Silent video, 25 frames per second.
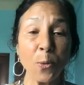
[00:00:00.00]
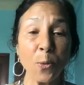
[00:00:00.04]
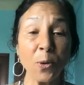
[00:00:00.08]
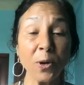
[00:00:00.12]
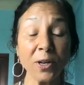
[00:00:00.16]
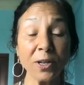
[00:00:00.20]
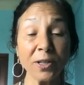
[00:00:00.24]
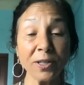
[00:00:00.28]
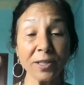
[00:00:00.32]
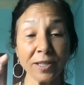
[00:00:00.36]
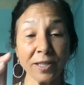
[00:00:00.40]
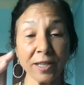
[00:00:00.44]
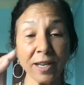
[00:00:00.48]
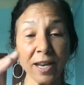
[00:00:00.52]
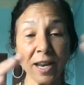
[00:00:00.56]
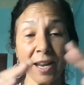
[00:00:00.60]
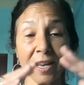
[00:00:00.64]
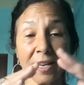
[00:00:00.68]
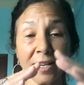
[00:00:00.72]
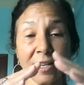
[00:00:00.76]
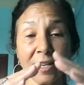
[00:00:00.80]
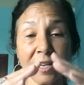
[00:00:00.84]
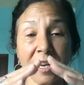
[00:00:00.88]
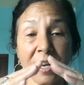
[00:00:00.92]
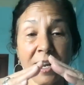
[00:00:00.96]
we're
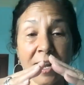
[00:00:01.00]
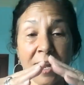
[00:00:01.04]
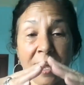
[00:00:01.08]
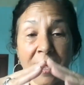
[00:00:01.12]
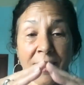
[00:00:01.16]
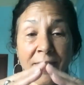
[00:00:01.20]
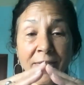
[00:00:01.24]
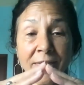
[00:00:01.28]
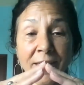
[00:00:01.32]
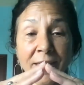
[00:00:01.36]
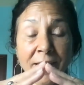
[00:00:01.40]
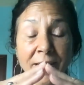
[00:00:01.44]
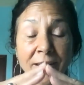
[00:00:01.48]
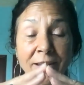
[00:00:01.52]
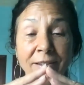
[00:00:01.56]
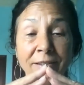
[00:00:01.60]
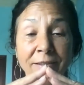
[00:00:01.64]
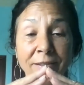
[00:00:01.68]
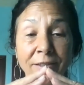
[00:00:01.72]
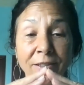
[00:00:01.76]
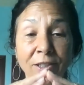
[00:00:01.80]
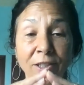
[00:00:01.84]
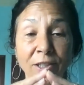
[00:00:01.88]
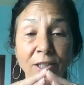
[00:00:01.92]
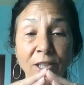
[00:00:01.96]
standing at
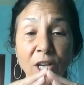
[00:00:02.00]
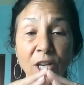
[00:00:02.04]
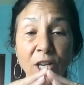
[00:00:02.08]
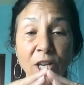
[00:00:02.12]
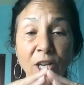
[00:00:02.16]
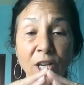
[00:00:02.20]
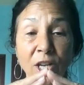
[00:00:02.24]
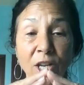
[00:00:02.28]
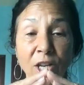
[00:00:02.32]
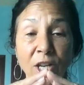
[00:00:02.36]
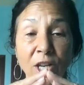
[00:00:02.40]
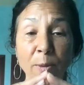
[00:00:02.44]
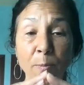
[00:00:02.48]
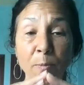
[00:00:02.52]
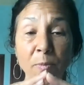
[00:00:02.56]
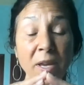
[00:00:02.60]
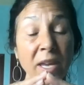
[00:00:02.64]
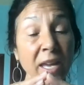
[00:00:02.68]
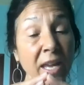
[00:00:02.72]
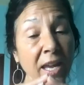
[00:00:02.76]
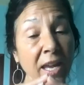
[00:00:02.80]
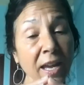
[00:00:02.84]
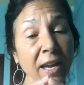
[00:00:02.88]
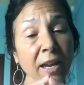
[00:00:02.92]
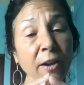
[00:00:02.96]
the
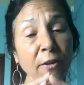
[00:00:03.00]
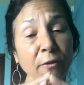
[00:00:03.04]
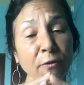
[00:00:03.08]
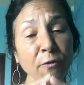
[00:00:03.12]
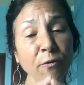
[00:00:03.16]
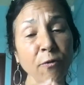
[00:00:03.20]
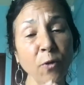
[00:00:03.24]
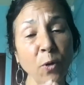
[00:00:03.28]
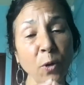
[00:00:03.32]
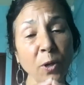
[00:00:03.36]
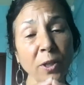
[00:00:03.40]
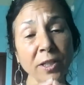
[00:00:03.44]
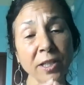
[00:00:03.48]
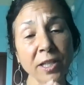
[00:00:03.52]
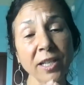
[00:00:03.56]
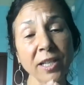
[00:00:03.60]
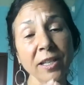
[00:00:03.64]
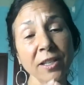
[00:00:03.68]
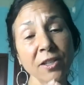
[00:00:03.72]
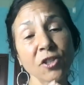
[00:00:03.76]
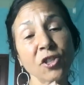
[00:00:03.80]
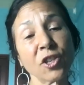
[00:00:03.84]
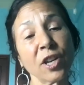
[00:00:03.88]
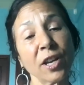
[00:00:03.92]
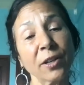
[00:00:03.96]
peak of
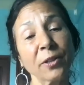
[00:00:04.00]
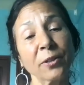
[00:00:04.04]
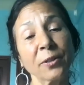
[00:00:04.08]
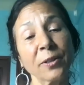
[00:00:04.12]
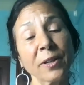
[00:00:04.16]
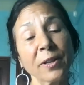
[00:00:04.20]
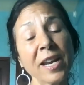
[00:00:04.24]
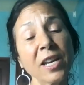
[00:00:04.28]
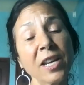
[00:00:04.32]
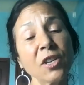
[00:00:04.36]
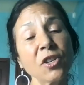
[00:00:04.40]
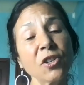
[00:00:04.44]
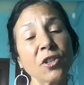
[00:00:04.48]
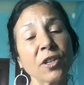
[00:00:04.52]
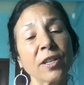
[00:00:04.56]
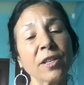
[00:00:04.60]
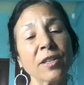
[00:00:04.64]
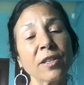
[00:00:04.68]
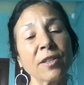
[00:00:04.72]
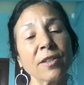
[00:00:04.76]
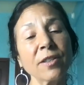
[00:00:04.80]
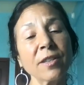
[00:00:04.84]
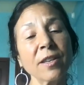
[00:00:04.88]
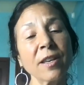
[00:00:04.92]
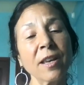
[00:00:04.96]
14
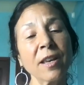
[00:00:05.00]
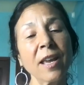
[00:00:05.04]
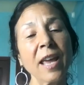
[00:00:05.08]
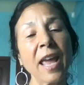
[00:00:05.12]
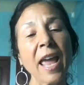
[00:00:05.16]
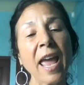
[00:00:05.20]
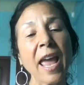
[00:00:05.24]
generations.